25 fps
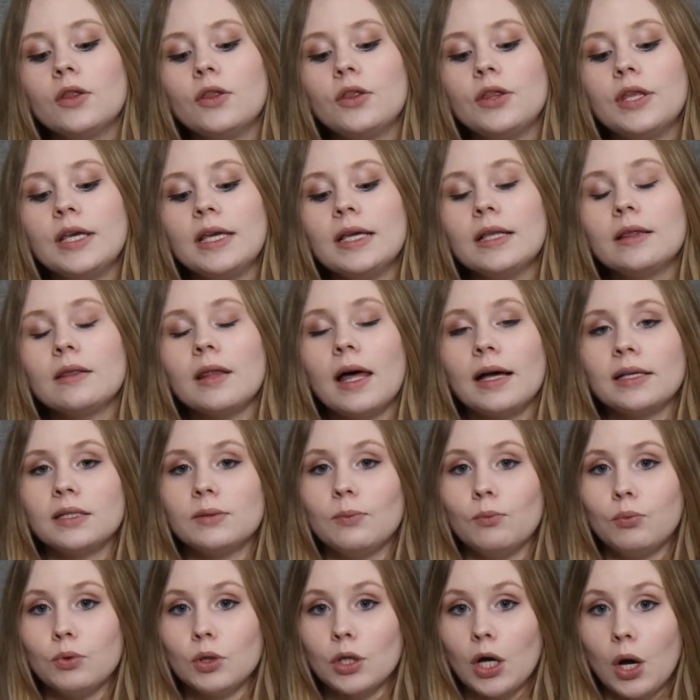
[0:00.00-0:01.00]
the less
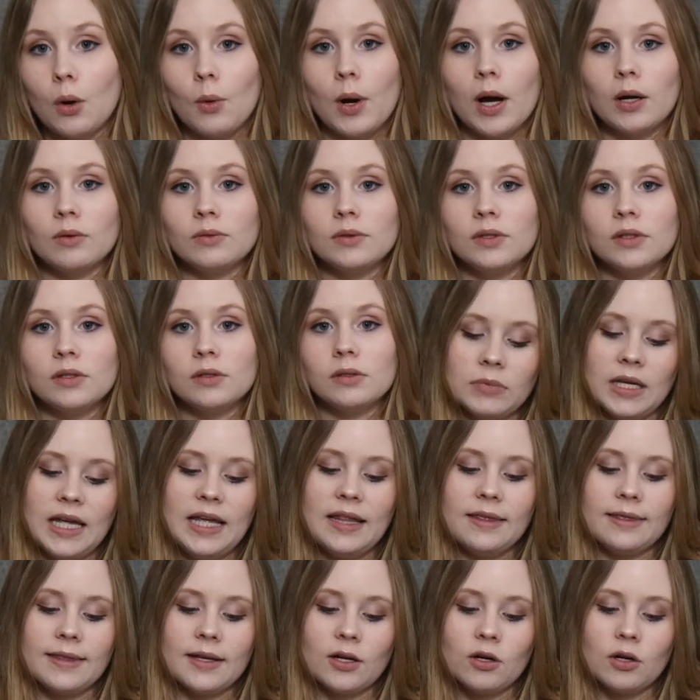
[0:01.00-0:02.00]
blowouts,
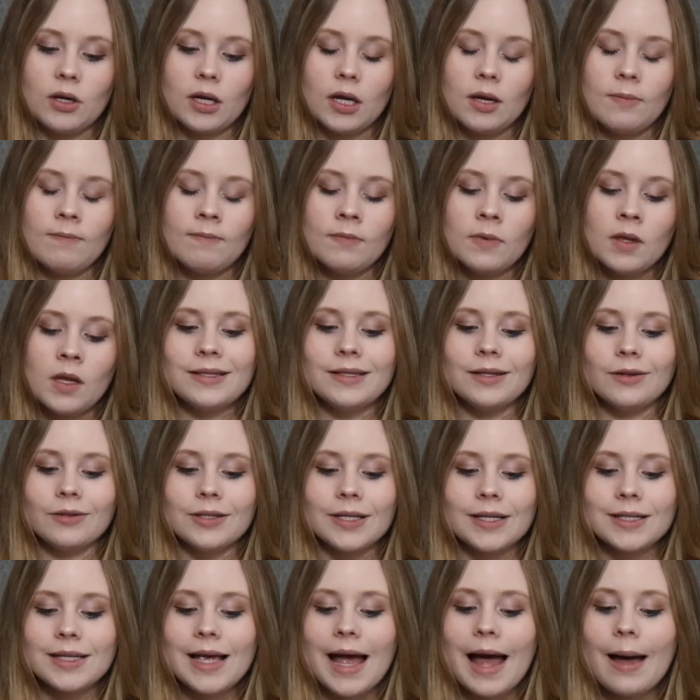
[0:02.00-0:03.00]
in theory. It still
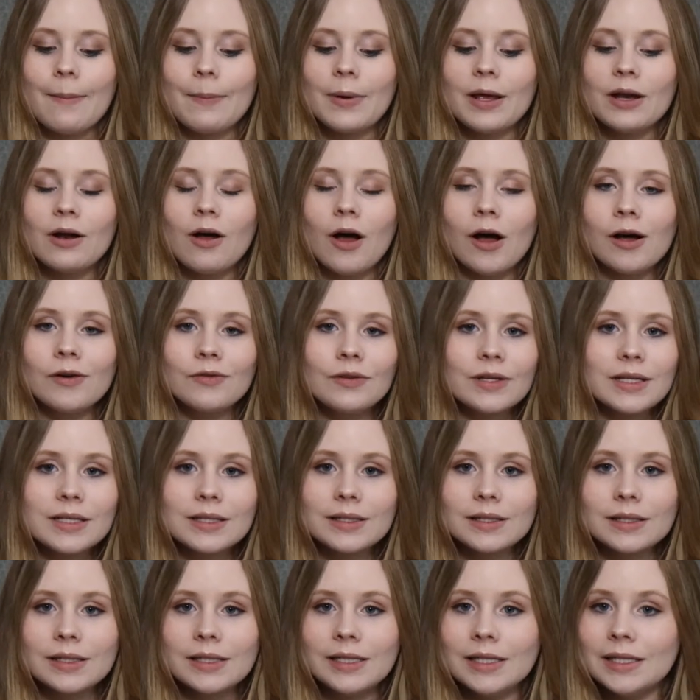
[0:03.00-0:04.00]
does happen,
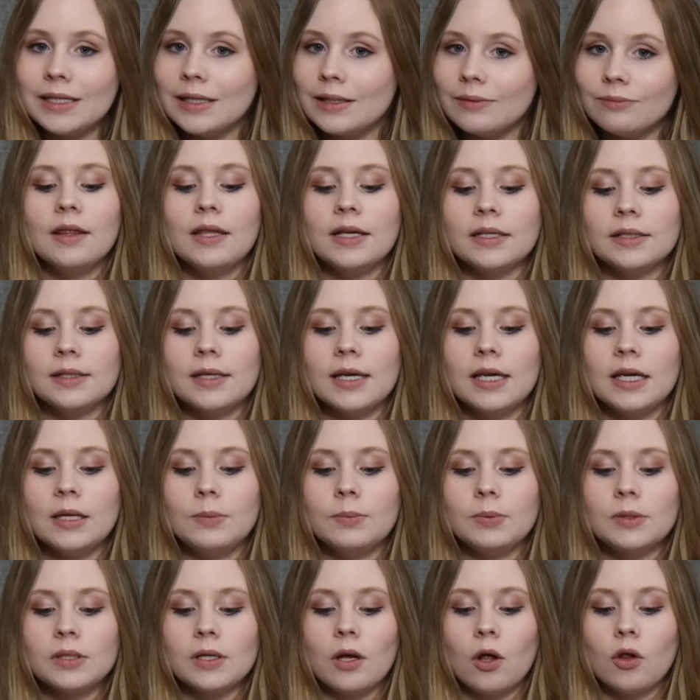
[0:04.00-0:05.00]
obviously. This
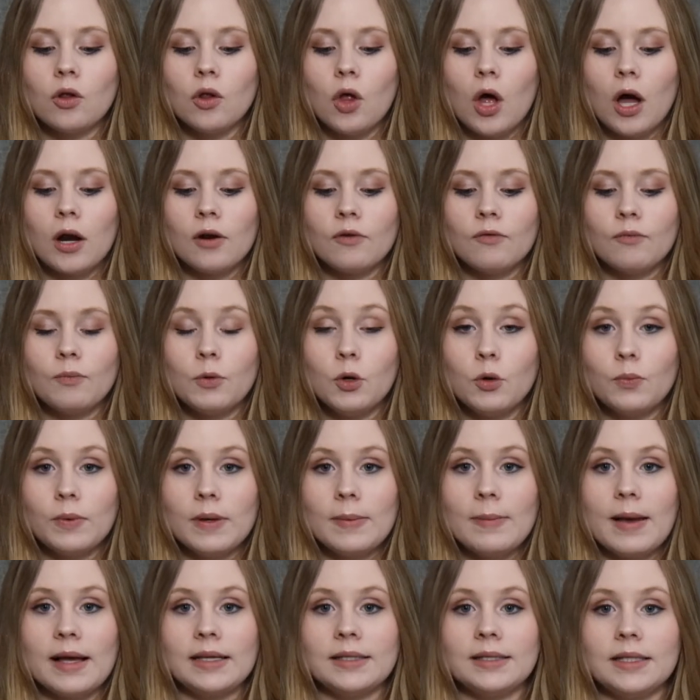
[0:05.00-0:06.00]
keeps a lot of
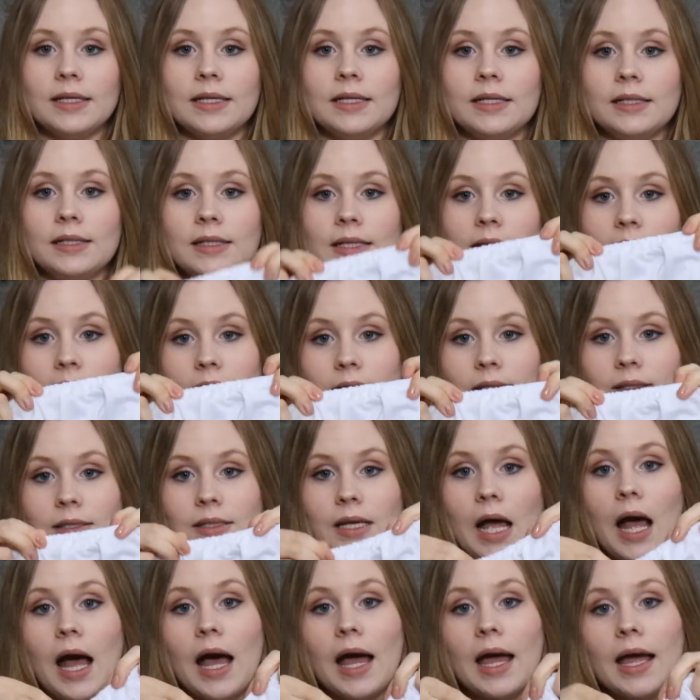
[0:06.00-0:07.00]
poopy messes
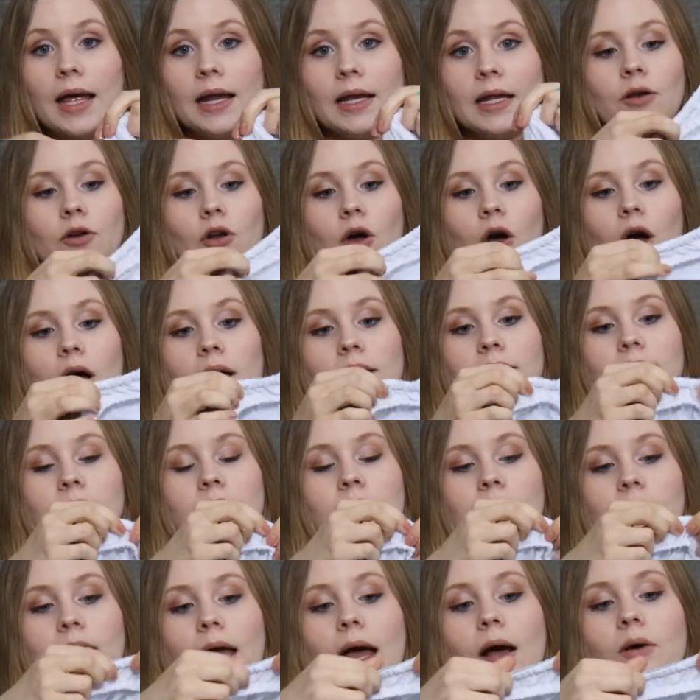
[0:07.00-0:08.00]
inside and not
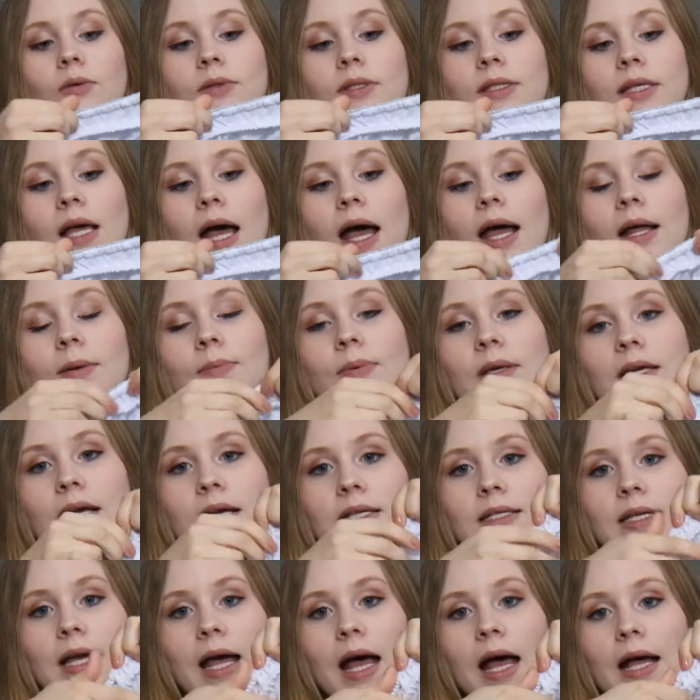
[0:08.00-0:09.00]
outside
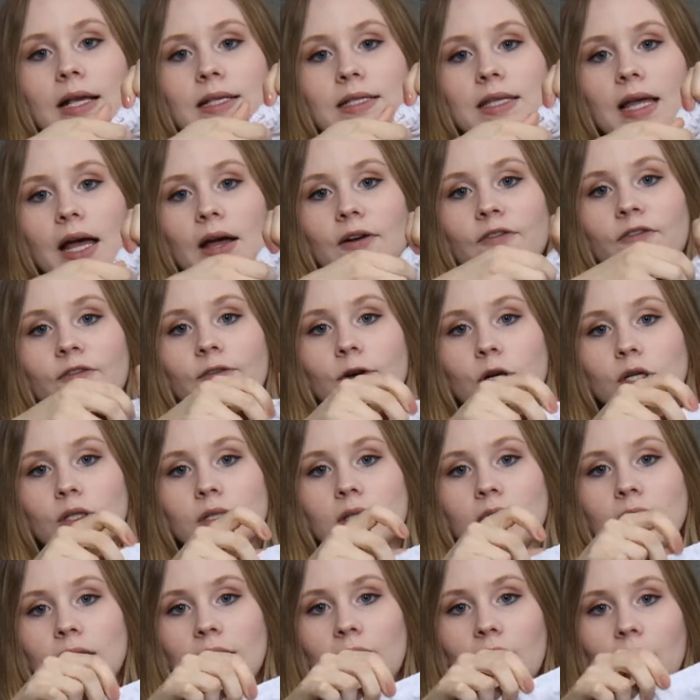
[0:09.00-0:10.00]
because it has that
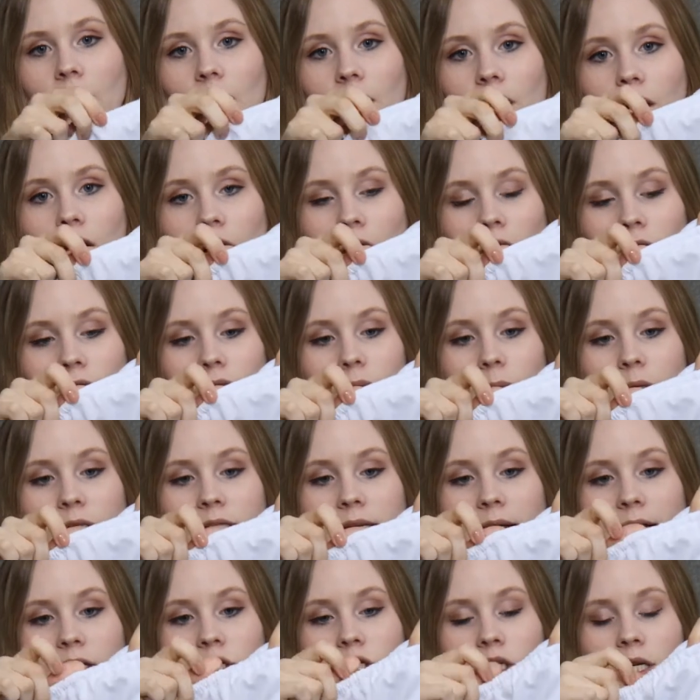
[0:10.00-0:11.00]
first layer of
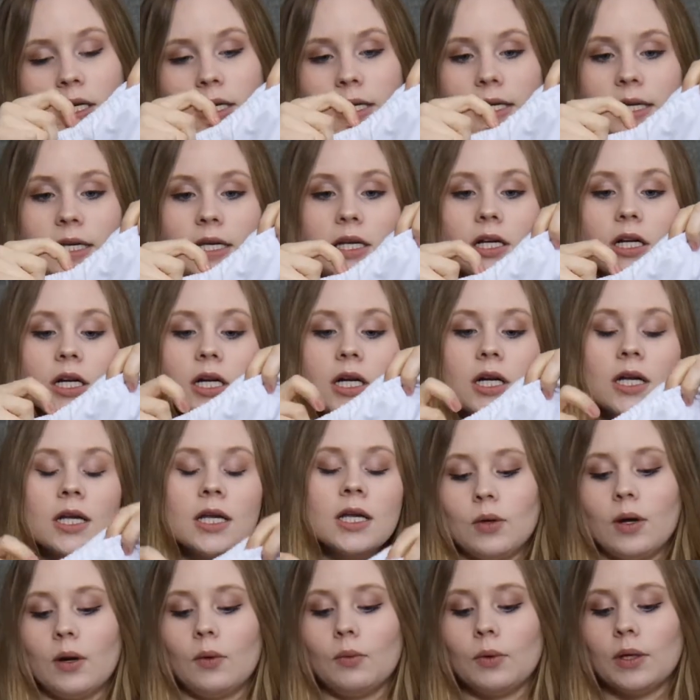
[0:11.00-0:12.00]
protection here.
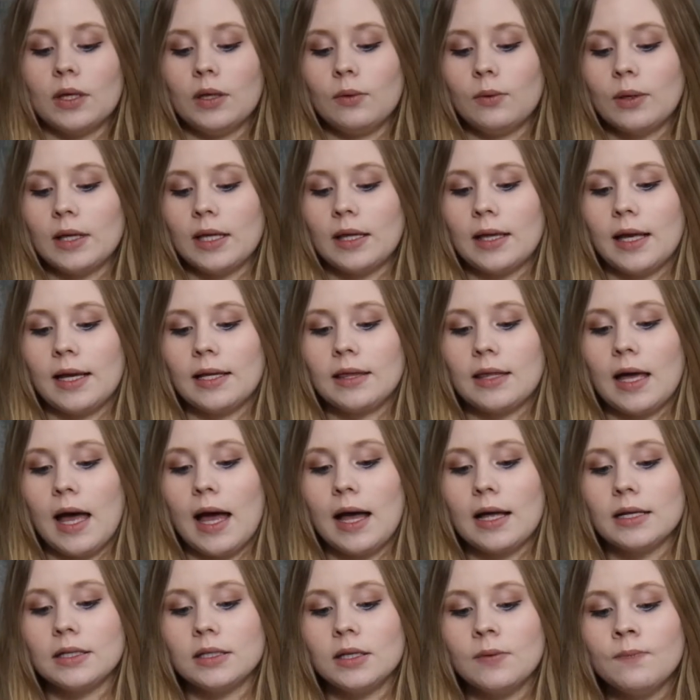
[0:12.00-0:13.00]
So I really, really like
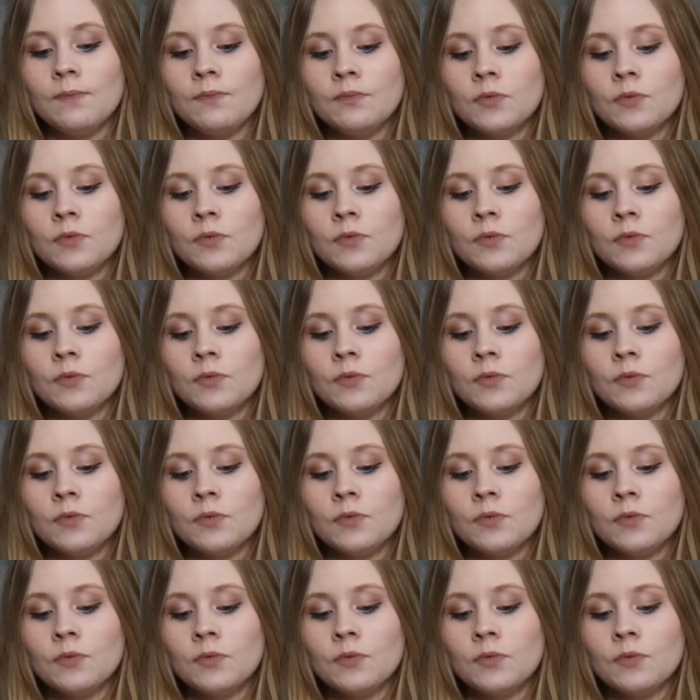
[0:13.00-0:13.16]
that.